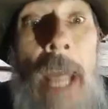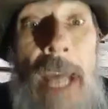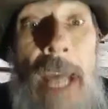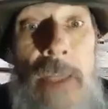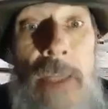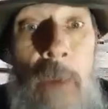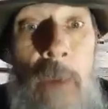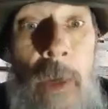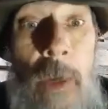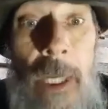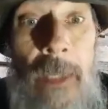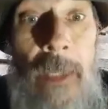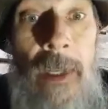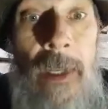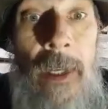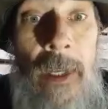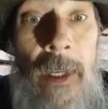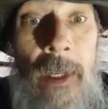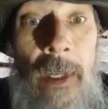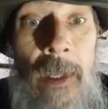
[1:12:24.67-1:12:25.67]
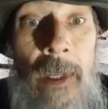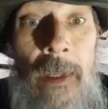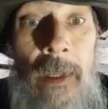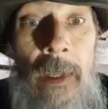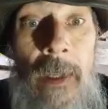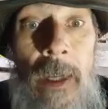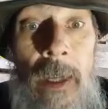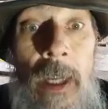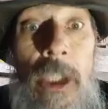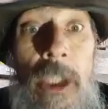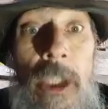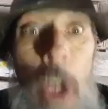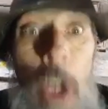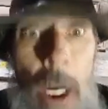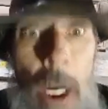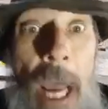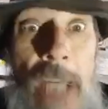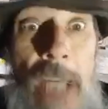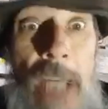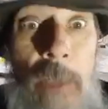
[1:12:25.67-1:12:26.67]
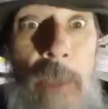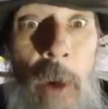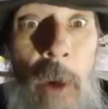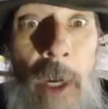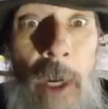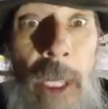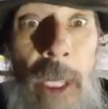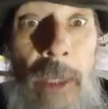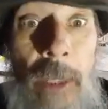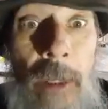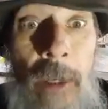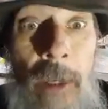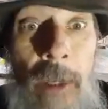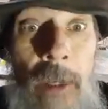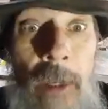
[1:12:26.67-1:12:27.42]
warning. Your last warning.